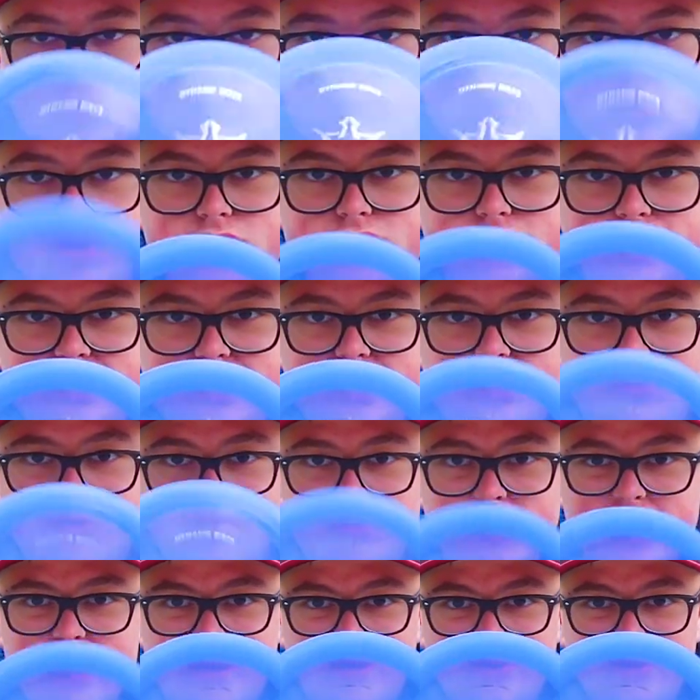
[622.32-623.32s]
Lucid
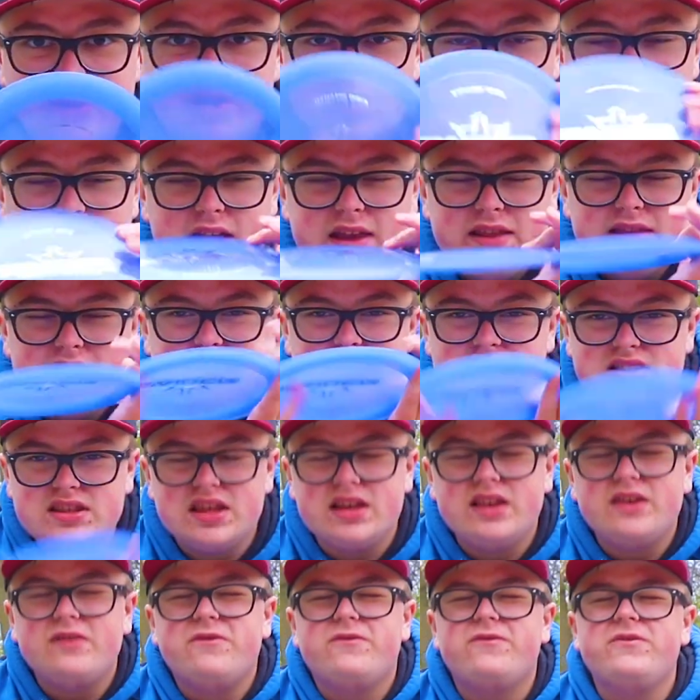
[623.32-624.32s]
Raider. This
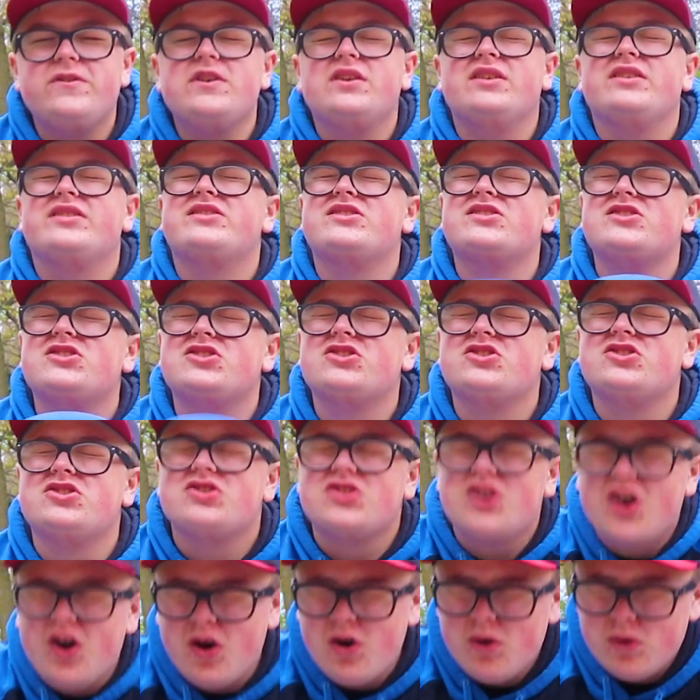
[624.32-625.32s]
thing feels
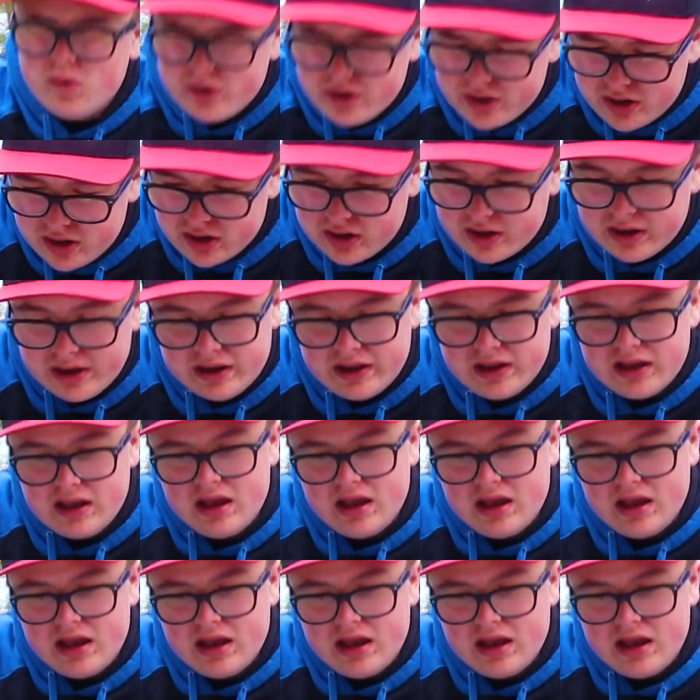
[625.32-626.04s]
so good.